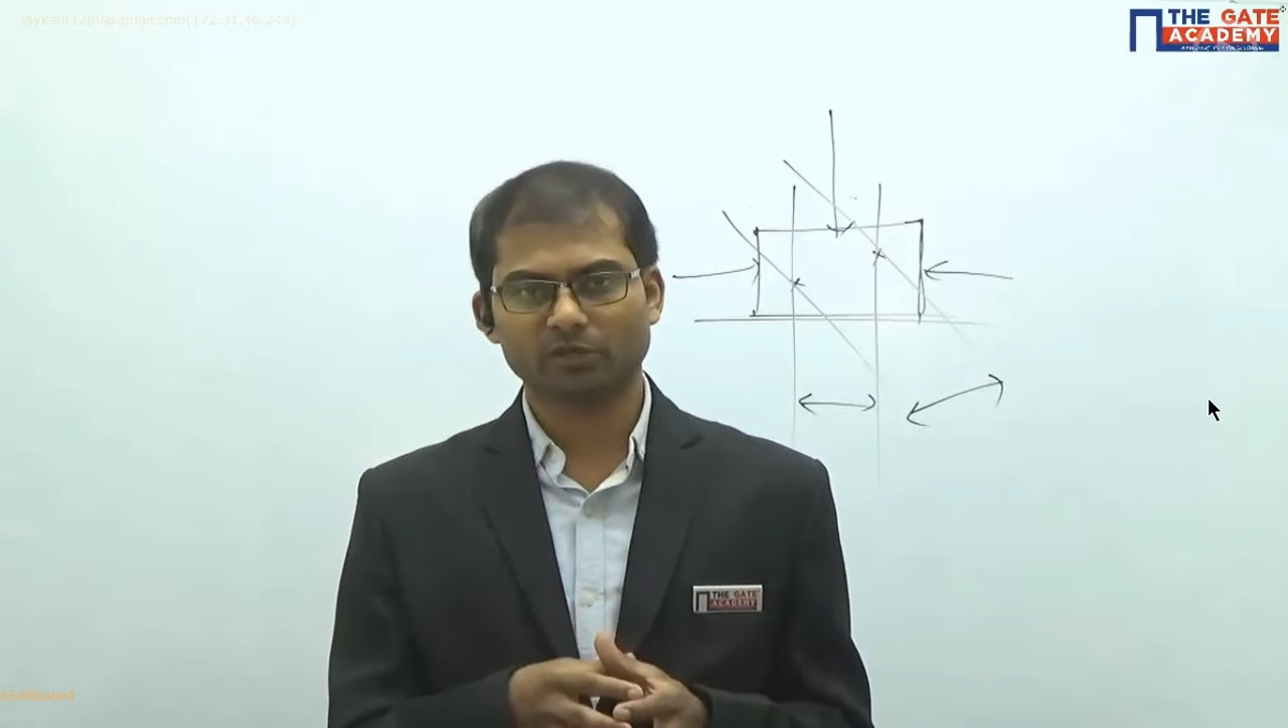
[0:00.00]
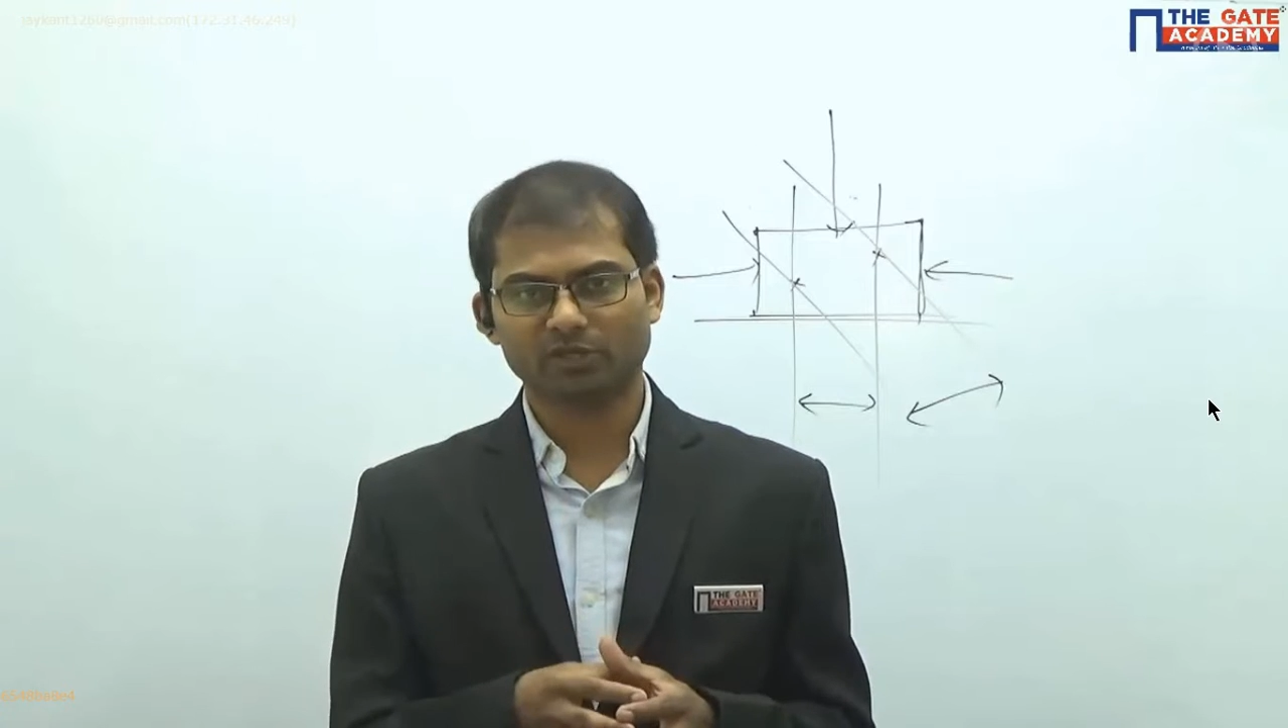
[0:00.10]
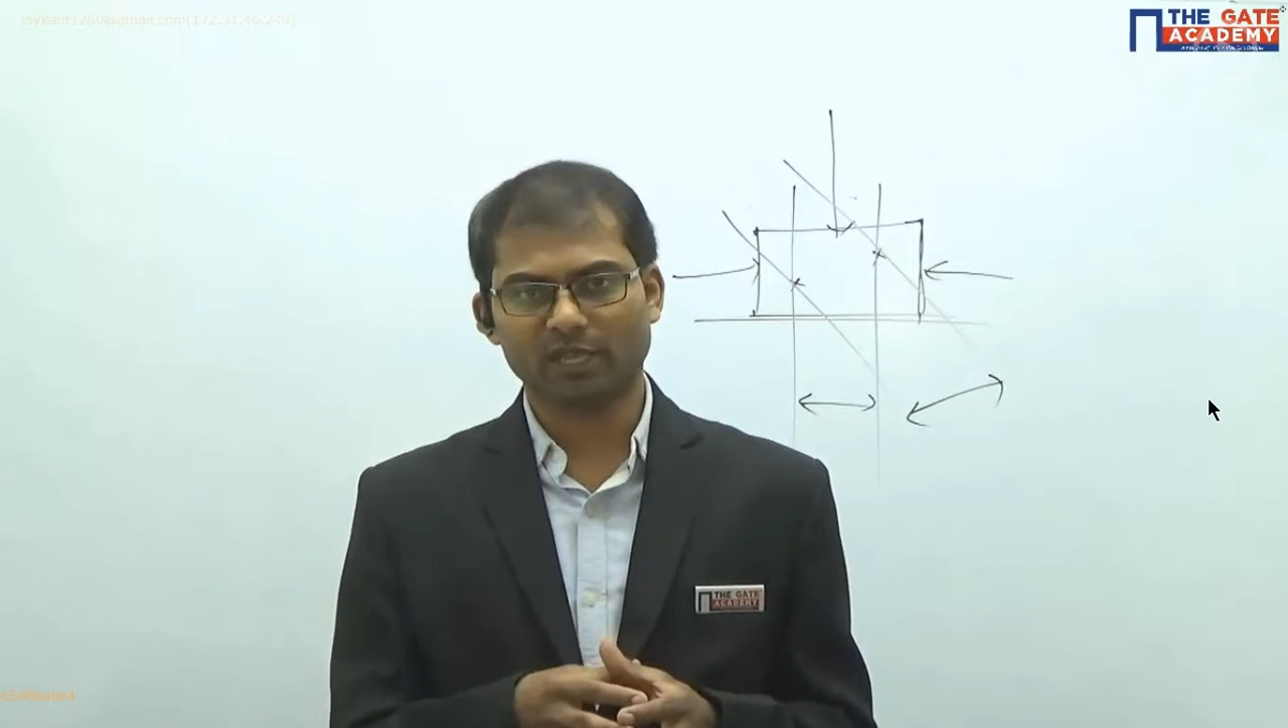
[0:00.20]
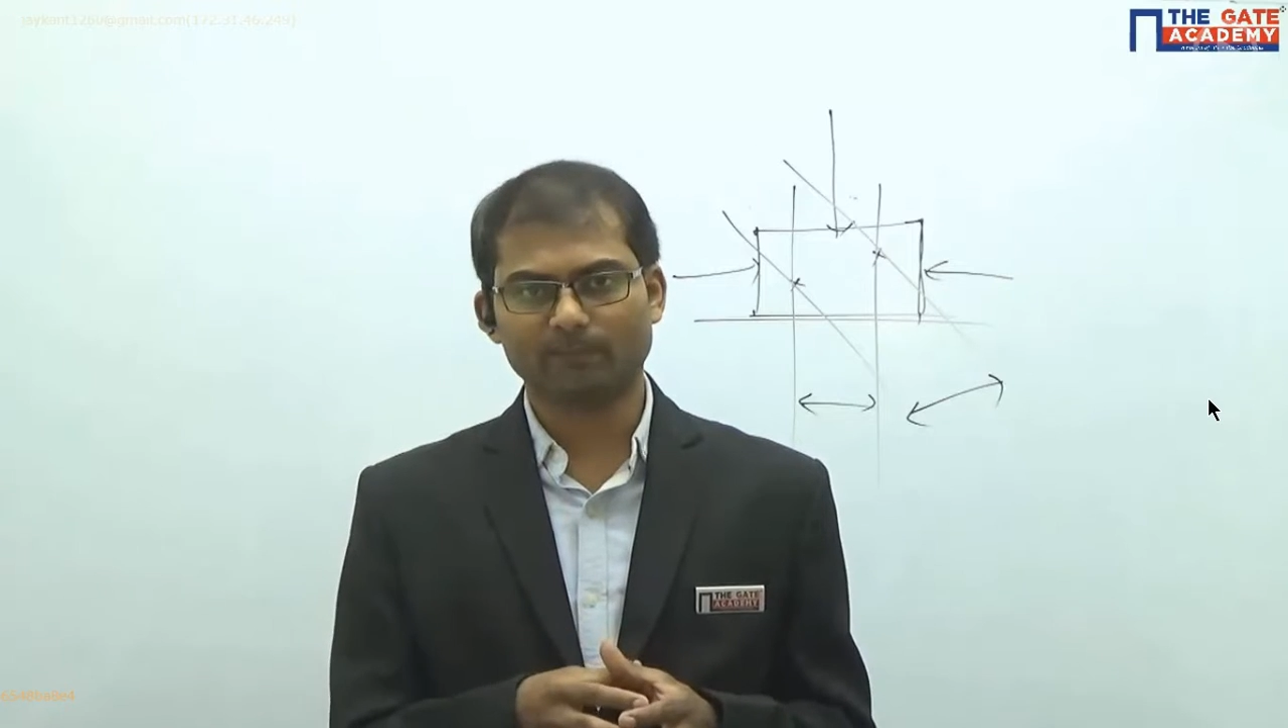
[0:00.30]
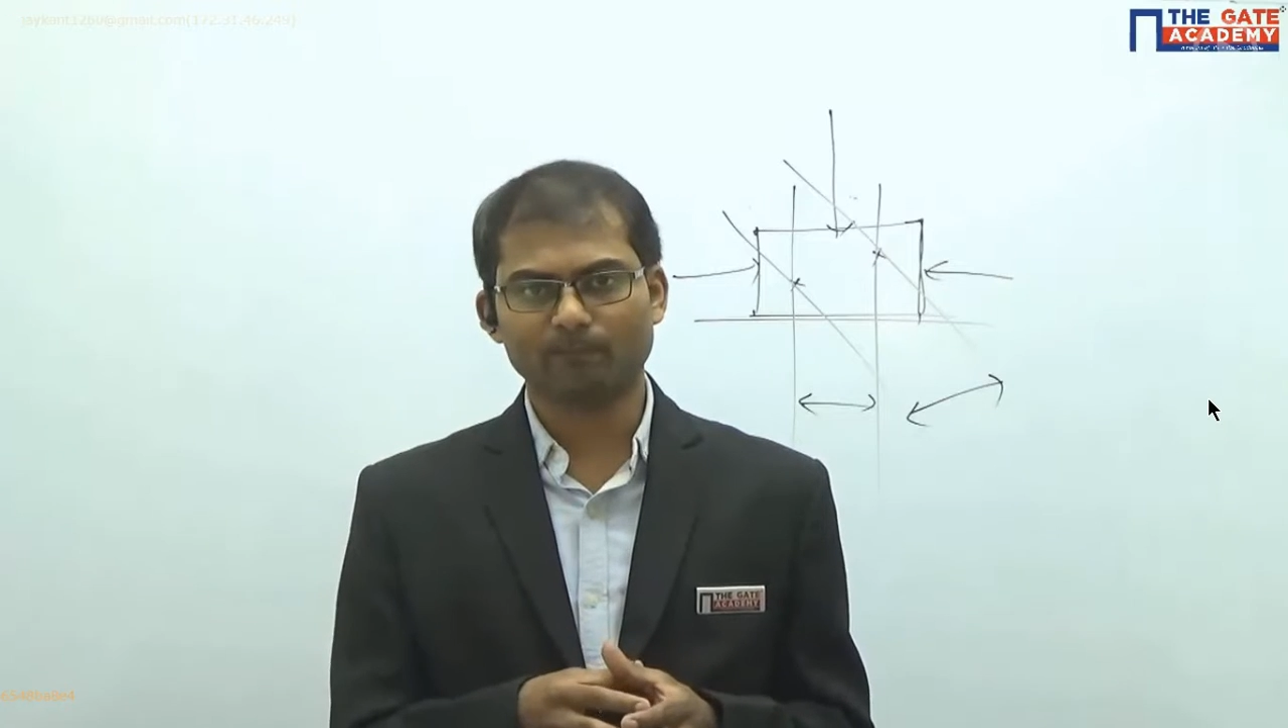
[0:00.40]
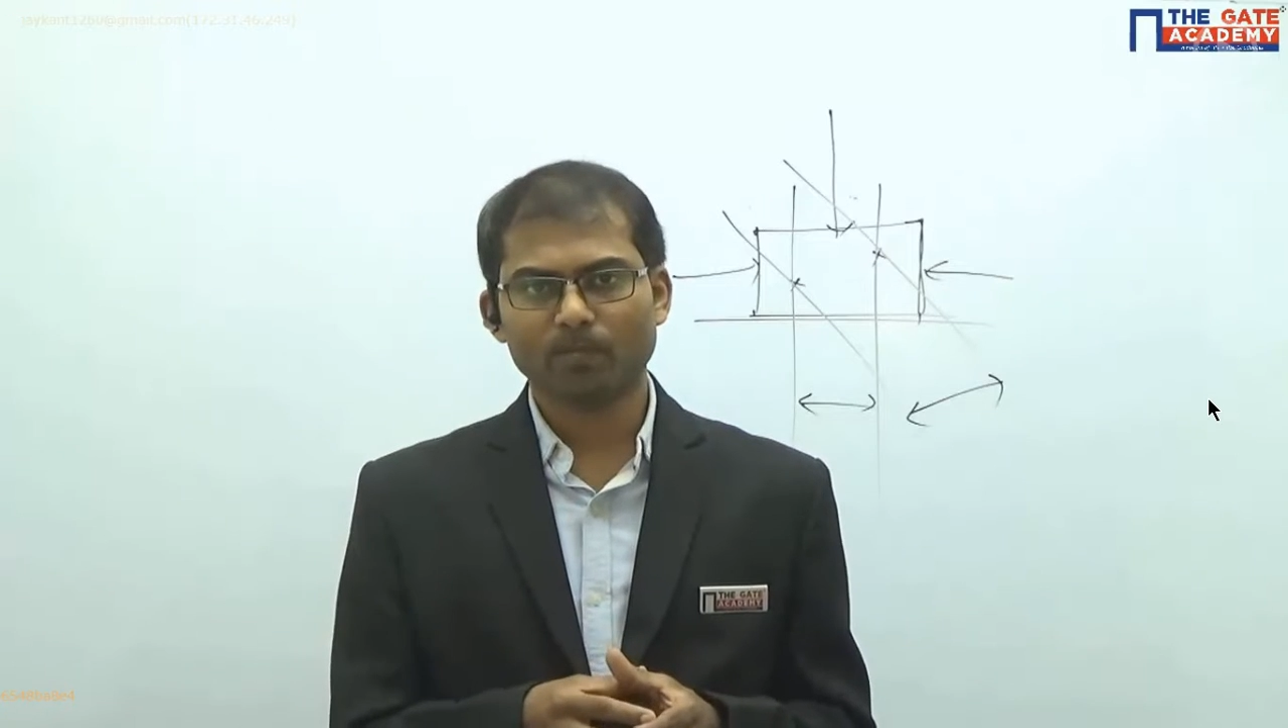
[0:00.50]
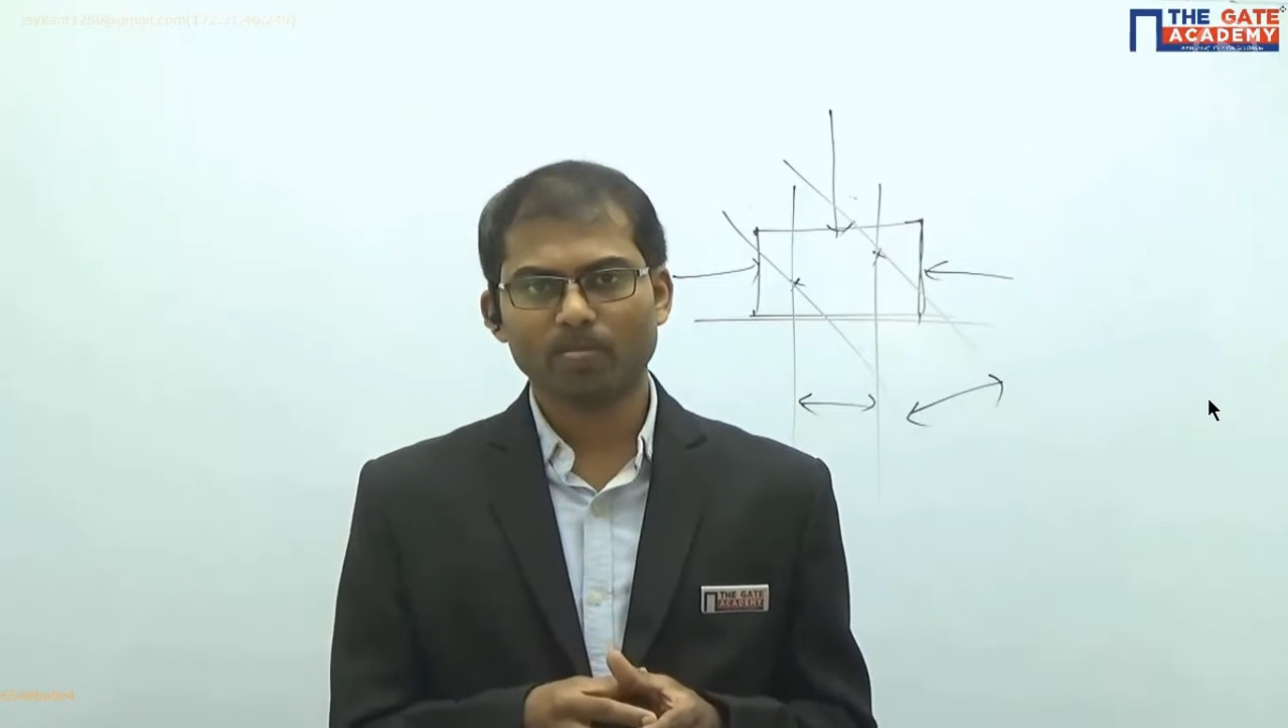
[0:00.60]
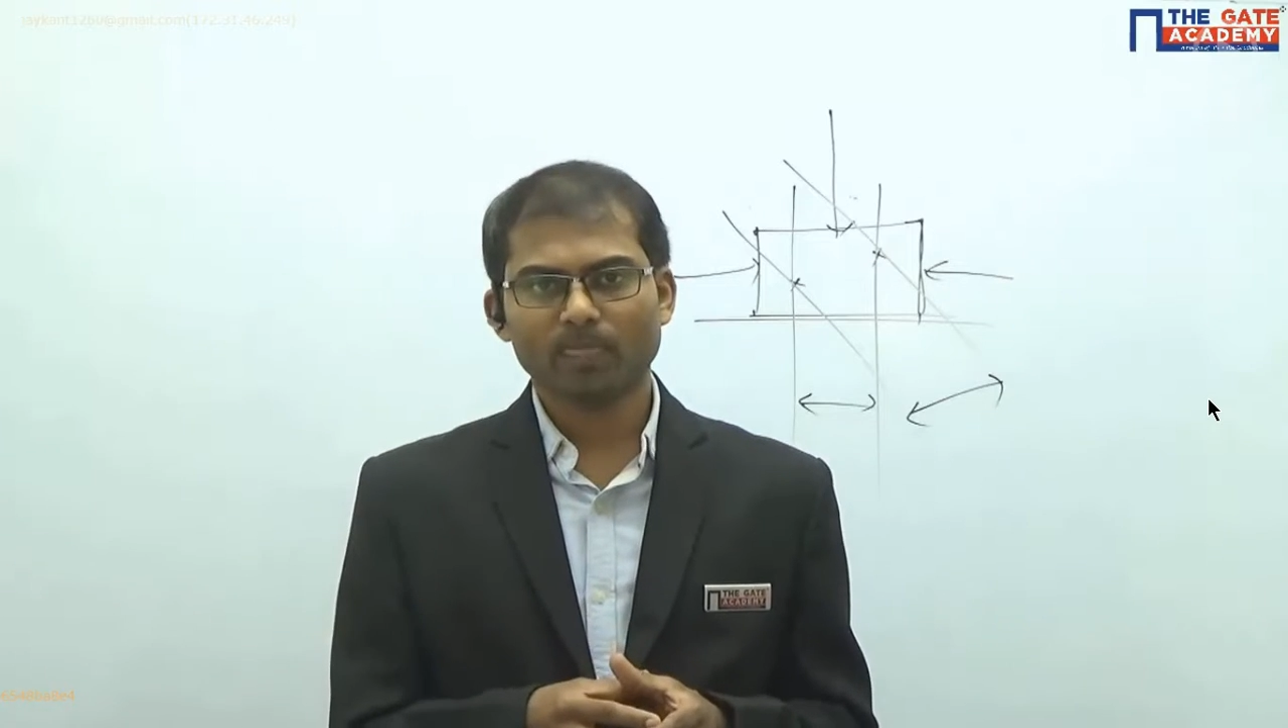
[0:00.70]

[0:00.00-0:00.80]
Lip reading: to time.